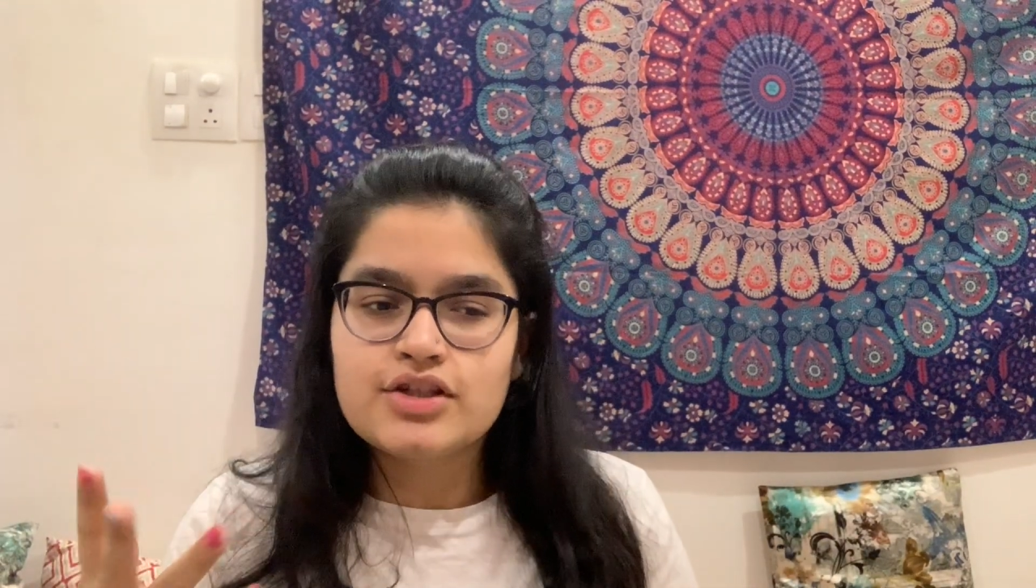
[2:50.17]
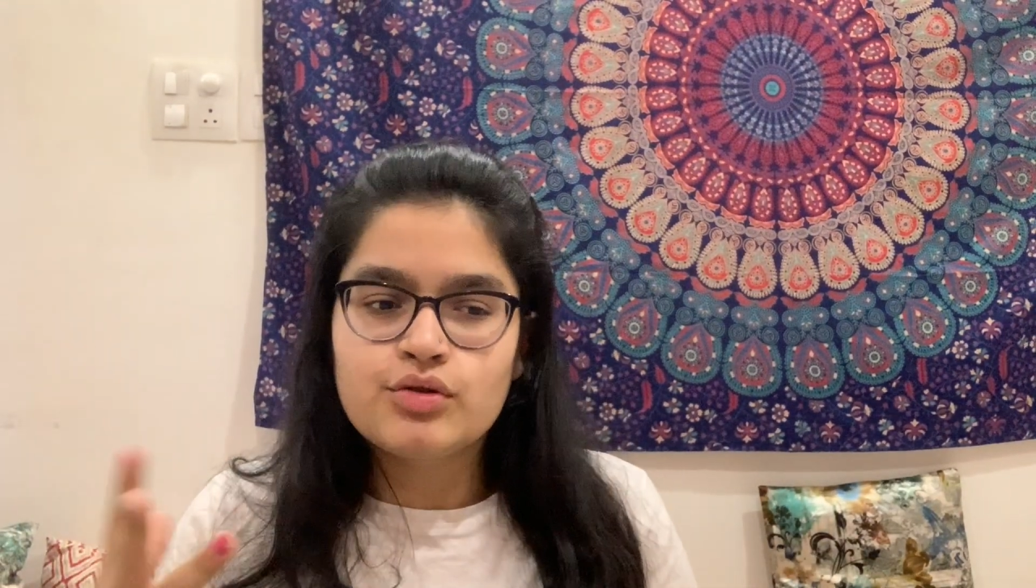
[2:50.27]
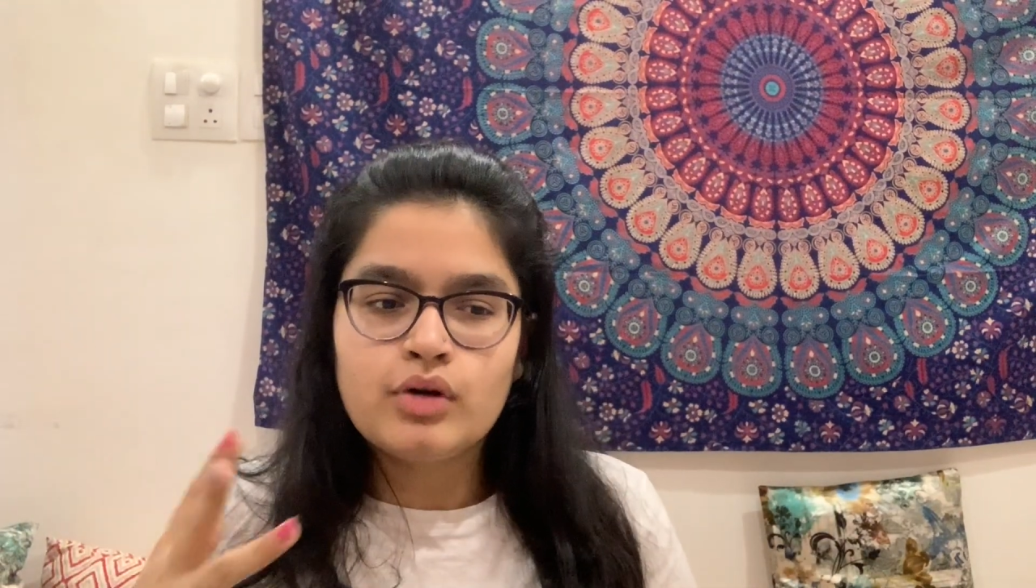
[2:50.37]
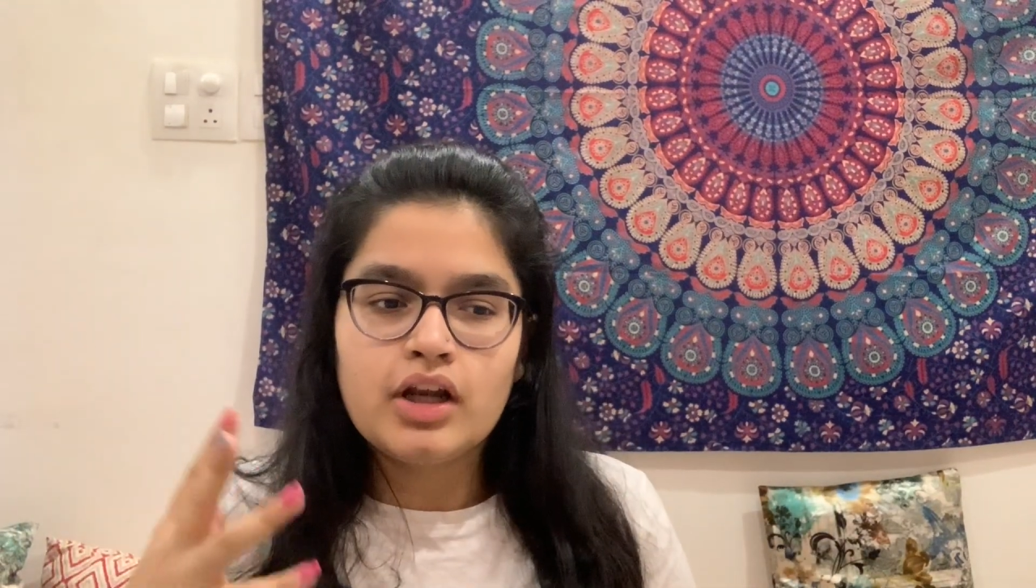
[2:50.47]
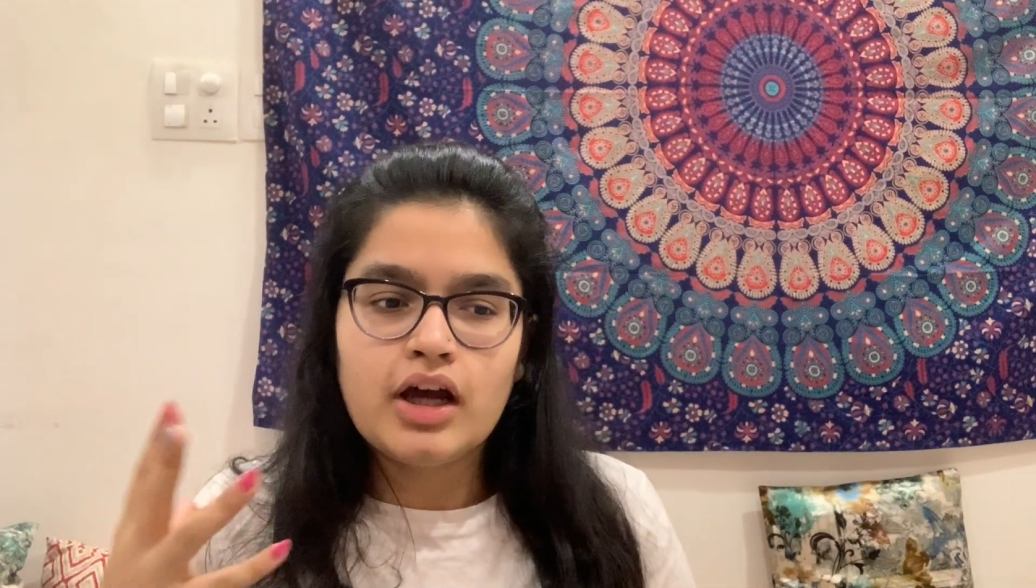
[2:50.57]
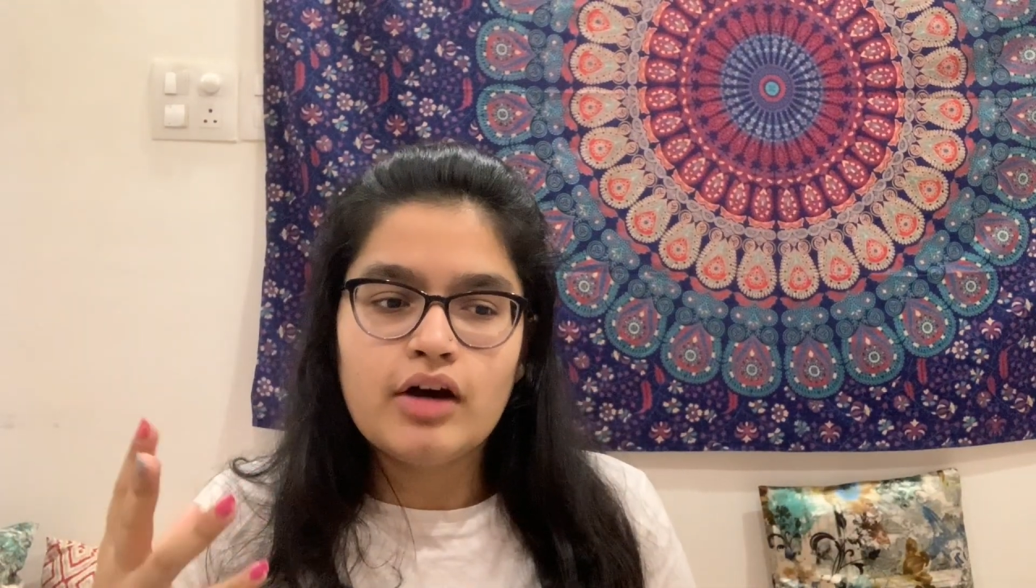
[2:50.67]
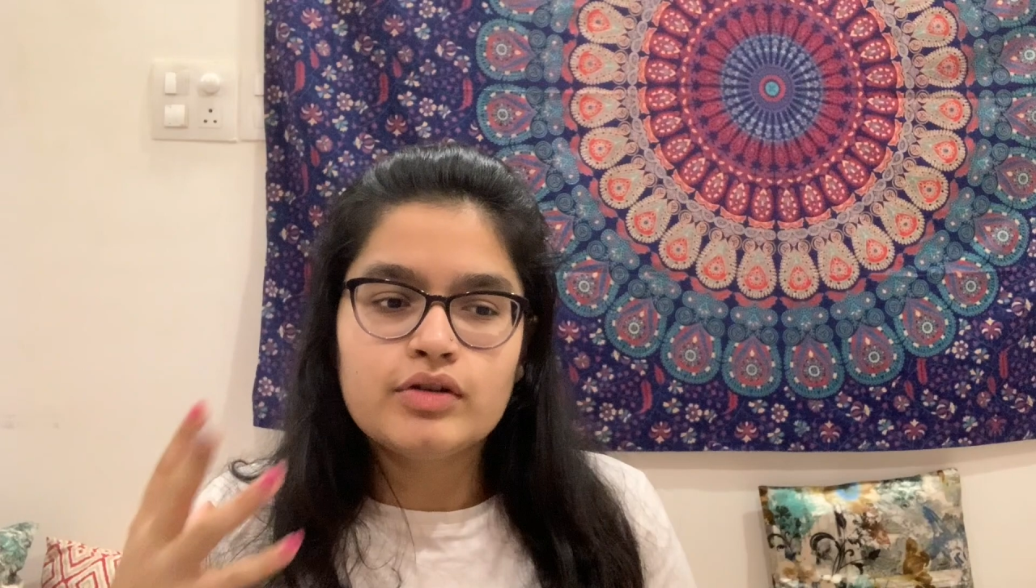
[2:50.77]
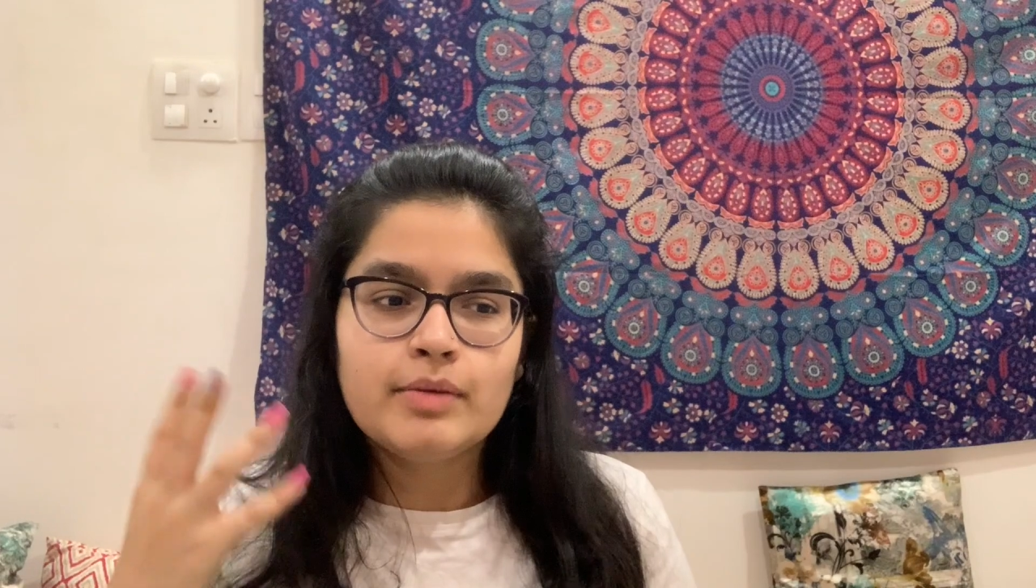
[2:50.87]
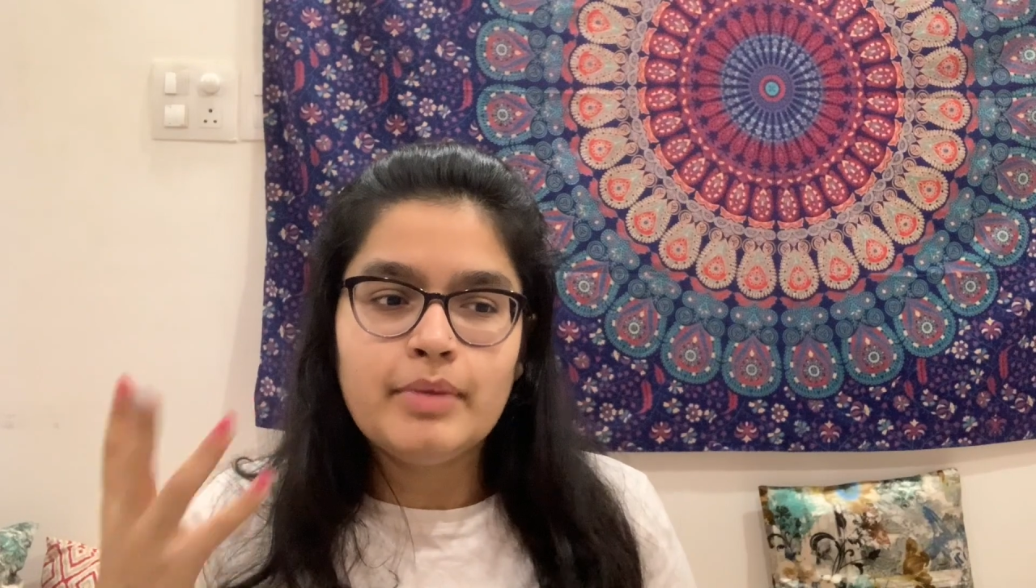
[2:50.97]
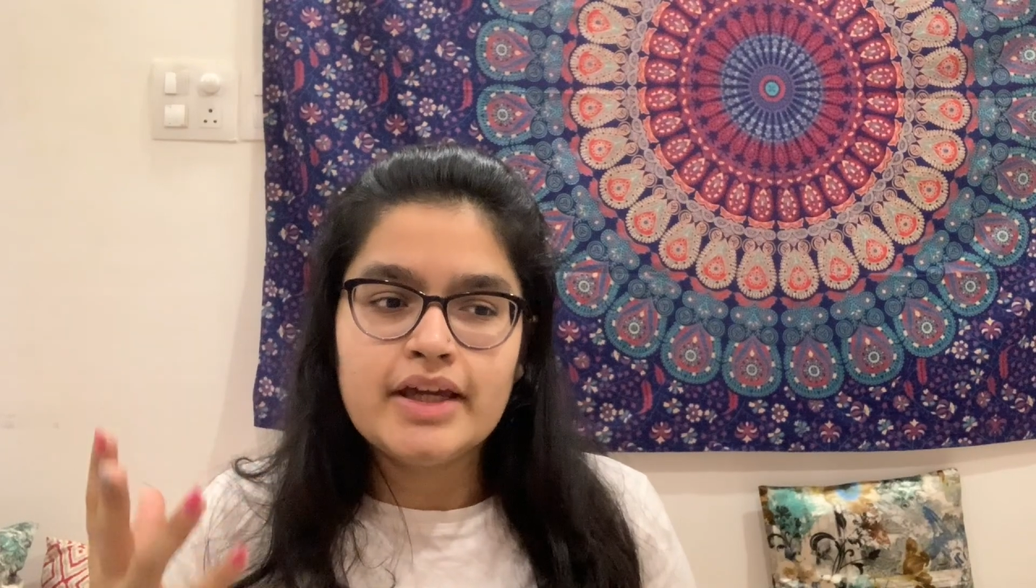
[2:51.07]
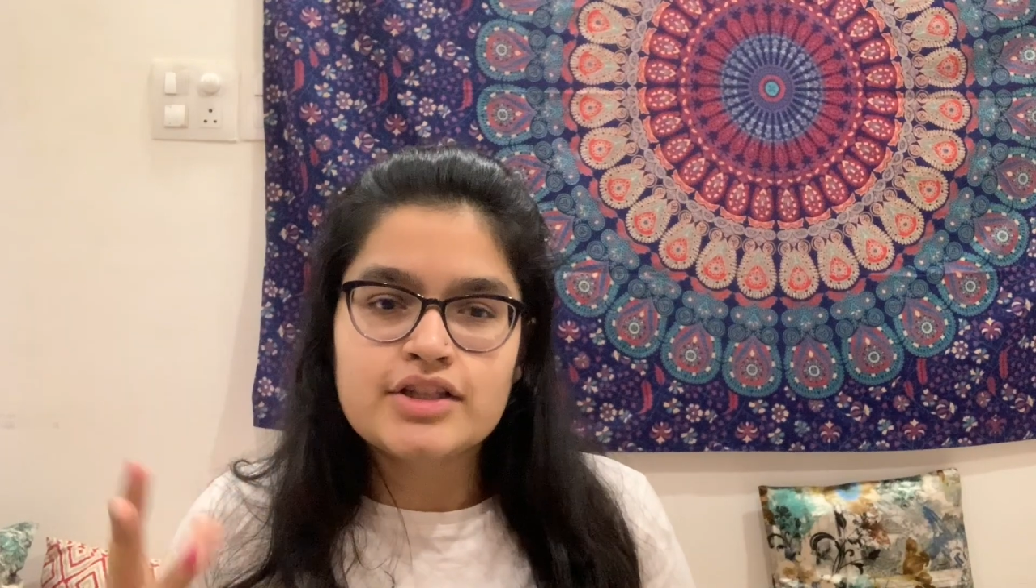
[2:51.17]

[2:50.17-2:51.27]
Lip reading: to allow the base